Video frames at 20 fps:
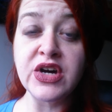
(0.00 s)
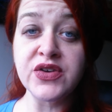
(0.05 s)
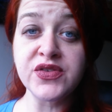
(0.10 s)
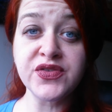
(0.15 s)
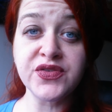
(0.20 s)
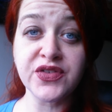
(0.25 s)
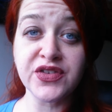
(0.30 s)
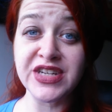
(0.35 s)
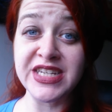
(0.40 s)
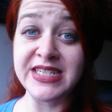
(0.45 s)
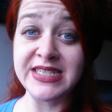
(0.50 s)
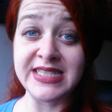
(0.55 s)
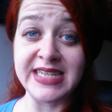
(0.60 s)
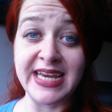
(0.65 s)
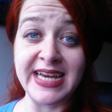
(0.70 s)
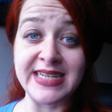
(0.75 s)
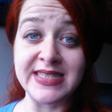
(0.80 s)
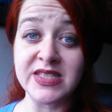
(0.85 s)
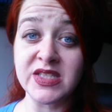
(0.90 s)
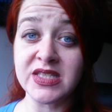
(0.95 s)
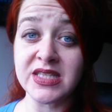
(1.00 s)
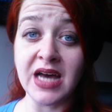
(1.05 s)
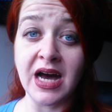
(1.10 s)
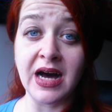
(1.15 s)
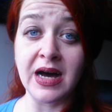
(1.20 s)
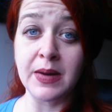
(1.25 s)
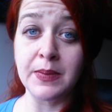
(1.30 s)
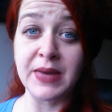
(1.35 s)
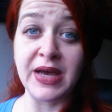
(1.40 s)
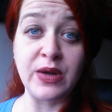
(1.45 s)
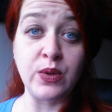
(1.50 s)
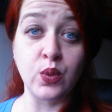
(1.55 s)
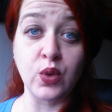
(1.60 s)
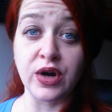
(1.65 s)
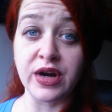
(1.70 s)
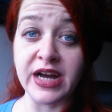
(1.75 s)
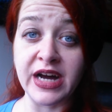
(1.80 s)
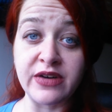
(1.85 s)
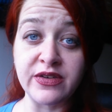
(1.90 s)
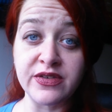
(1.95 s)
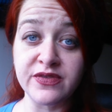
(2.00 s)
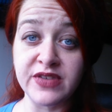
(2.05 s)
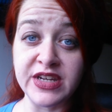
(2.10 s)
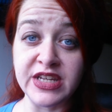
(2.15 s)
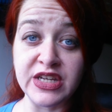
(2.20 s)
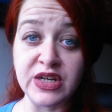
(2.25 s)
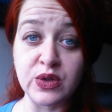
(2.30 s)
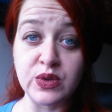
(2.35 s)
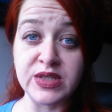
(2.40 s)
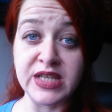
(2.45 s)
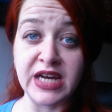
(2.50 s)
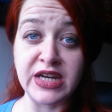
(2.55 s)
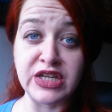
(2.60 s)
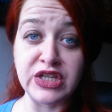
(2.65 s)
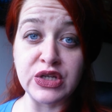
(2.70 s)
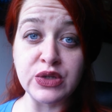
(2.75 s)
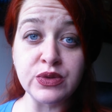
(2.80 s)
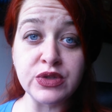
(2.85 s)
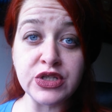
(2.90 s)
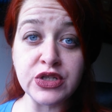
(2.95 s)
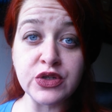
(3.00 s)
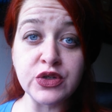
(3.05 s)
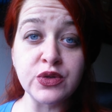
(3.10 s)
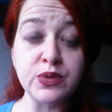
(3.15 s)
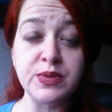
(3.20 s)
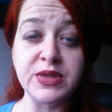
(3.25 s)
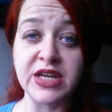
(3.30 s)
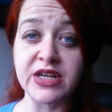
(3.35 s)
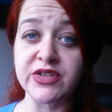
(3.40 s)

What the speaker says: free dance and workout videos on YouTube.